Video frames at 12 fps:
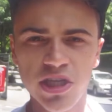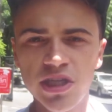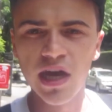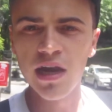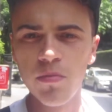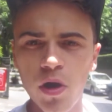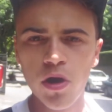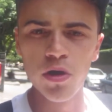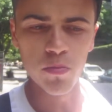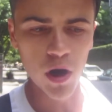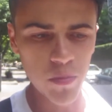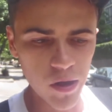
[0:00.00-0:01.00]
start up my own
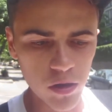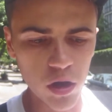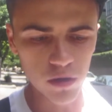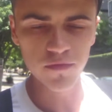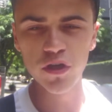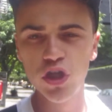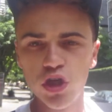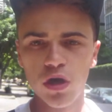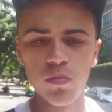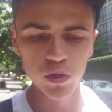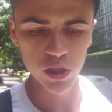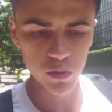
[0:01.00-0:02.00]
mobile coffee shop,
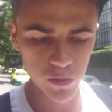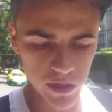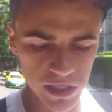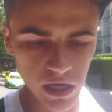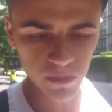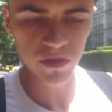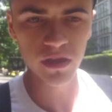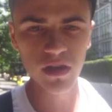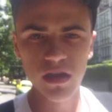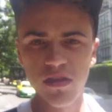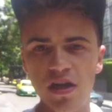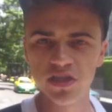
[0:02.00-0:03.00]
which would be something that
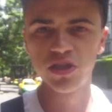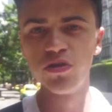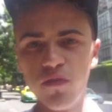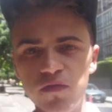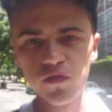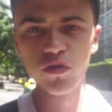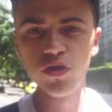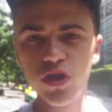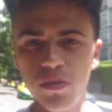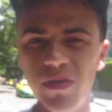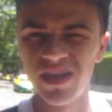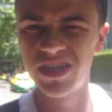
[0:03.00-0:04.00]
I'd like to do in
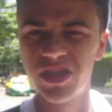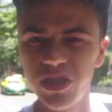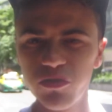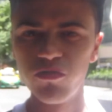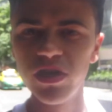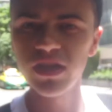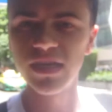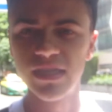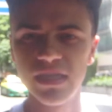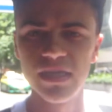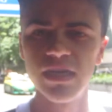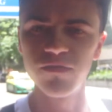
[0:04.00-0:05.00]
future. But just
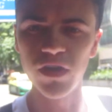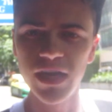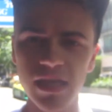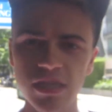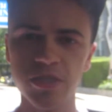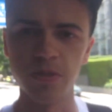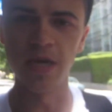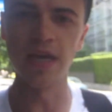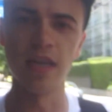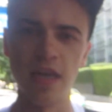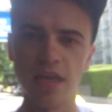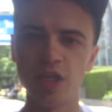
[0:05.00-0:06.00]
realizing that if I get this
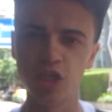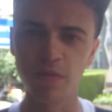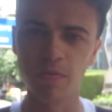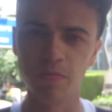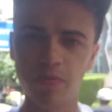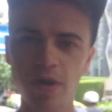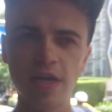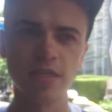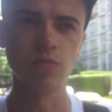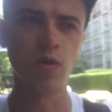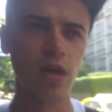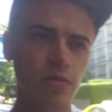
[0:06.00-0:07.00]
van at a cheaper price
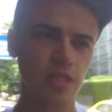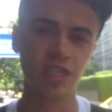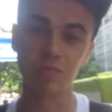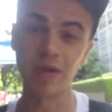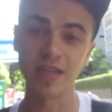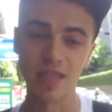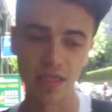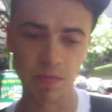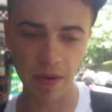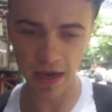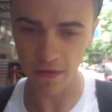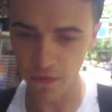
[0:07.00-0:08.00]
than what I was expecting to
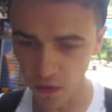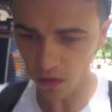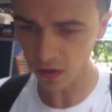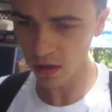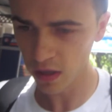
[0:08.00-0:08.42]
pay for,